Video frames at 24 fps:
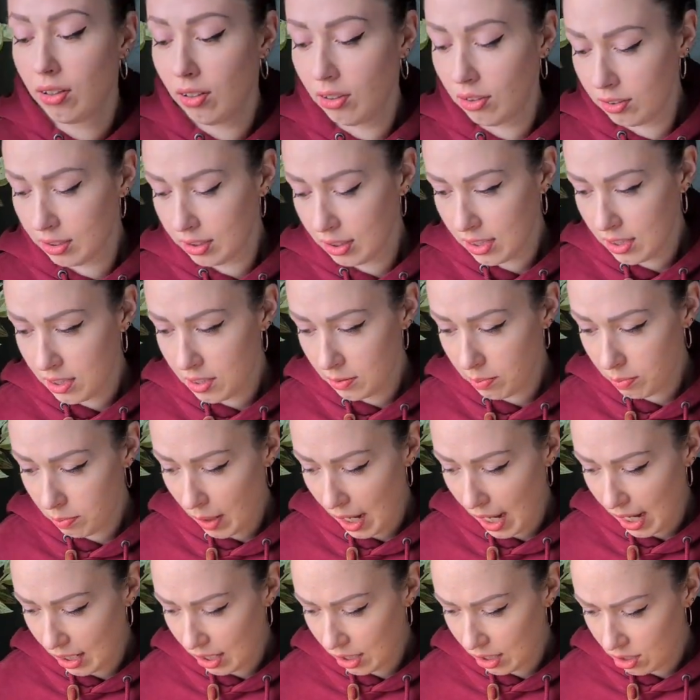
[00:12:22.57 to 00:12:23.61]
on this
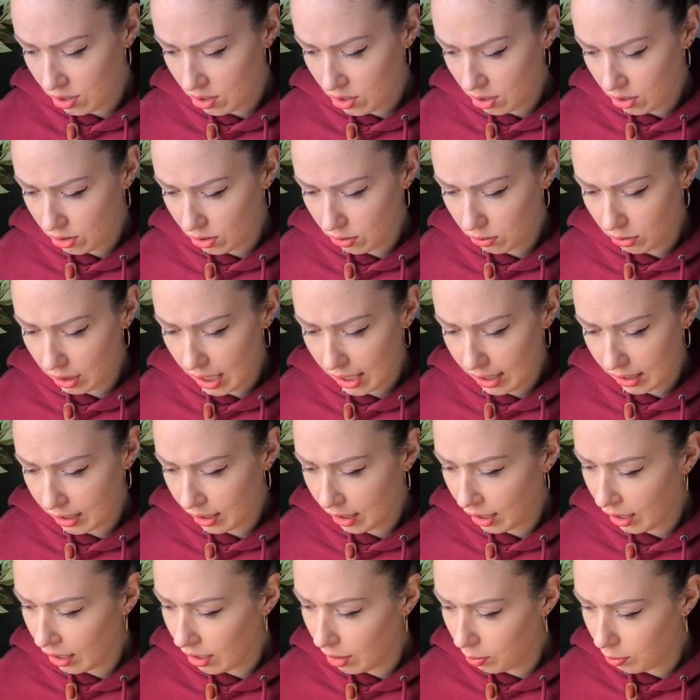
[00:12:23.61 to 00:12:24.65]
package, you know, like
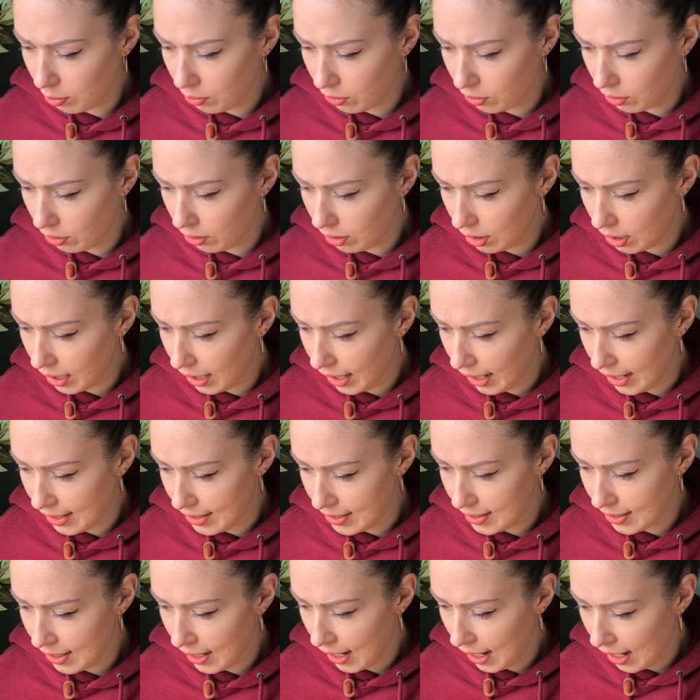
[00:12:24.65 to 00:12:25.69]
helpful
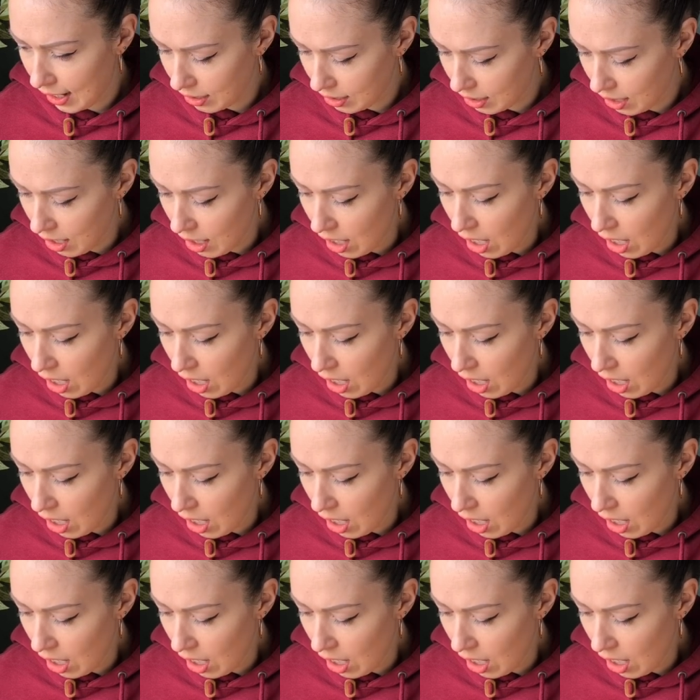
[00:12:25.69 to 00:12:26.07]
as heck.